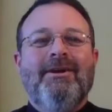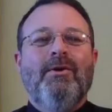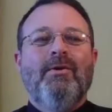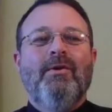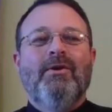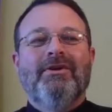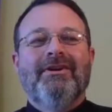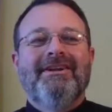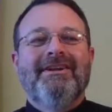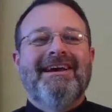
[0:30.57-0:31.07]

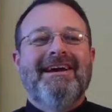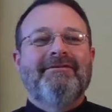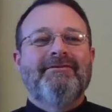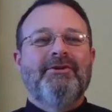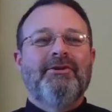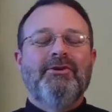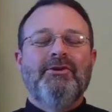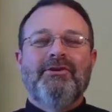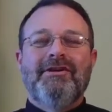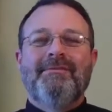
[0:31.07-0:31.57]
Well, good
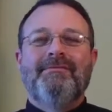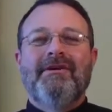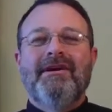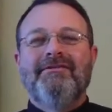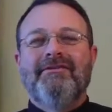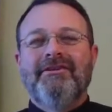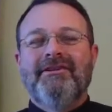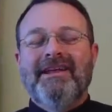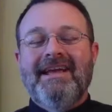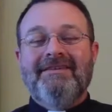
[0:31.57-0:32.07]
afternoon. I'm
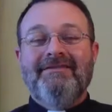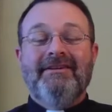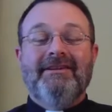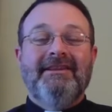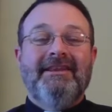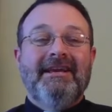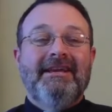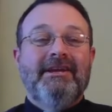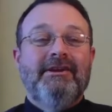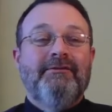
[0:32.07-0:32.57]
Reverend David.
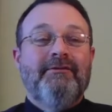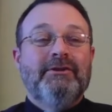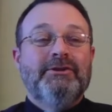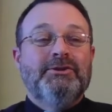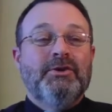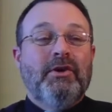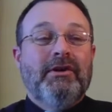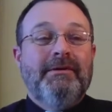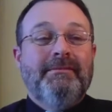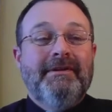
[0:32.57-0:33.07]
Thank you for
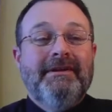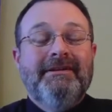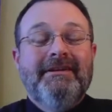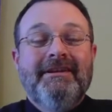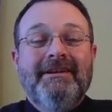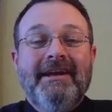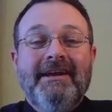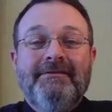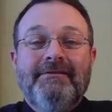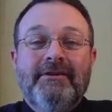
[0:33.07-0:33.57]
joining me
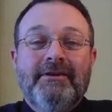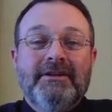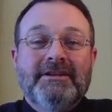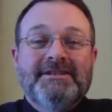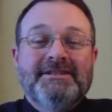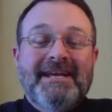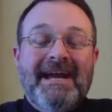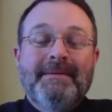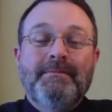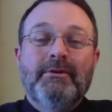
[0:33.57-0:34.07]
today for
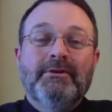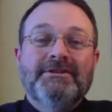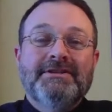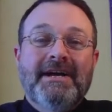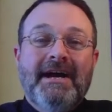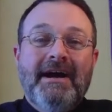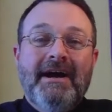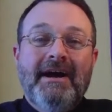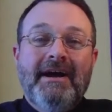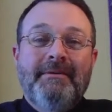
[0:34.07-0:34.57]
Disciple
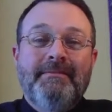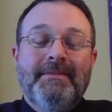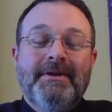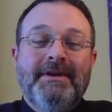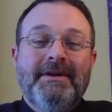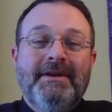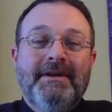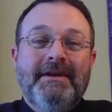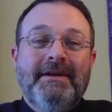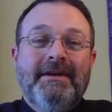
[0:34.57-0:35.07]
Time.
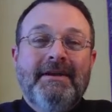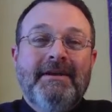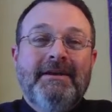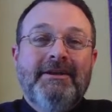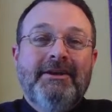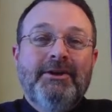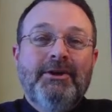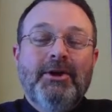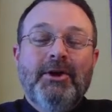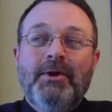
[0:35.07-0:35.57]

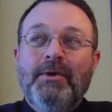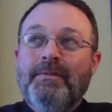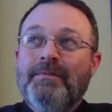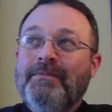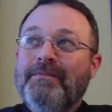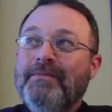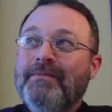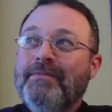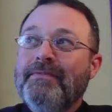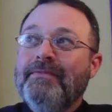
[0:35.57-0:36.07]
You know,
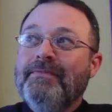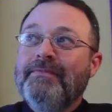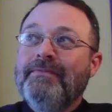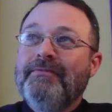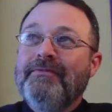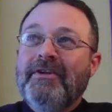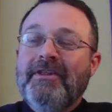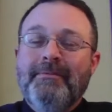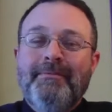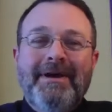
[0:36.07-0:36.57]

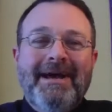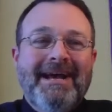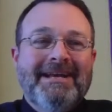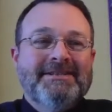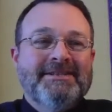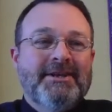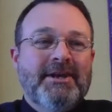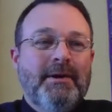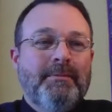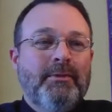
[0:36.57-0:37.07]
for the
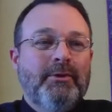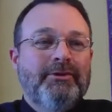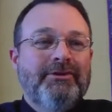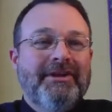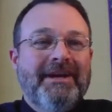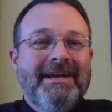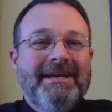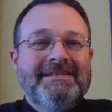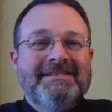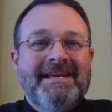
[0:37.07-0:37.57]
past couple of
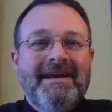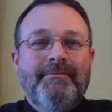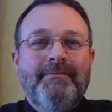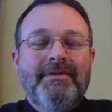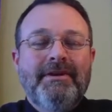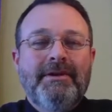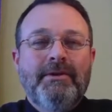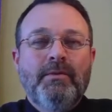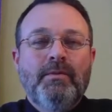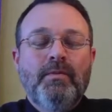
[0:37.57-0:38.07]
days, I've
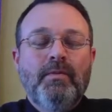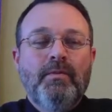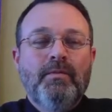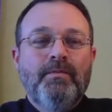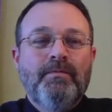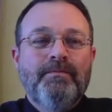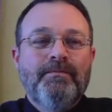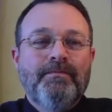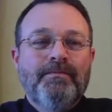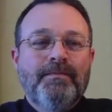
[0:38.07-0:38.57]
been
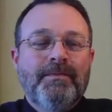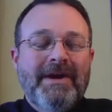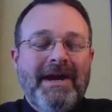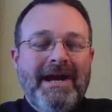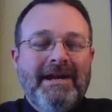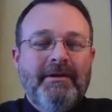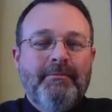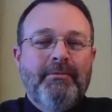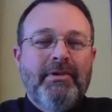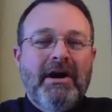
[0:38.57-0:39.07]

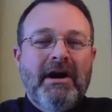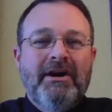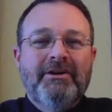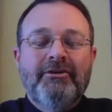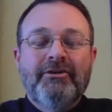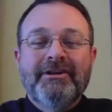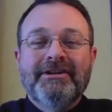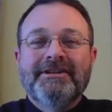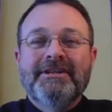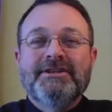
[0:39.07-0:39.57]
kind of
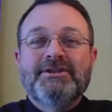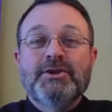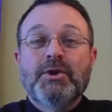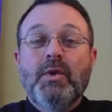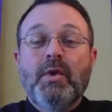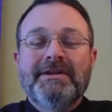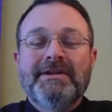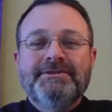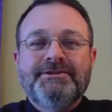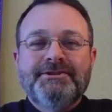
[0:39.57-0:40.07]
pondering this
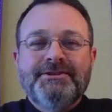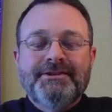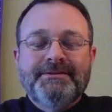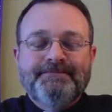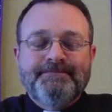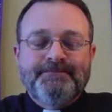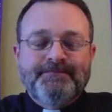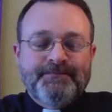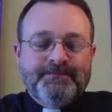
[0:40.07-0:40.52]
question.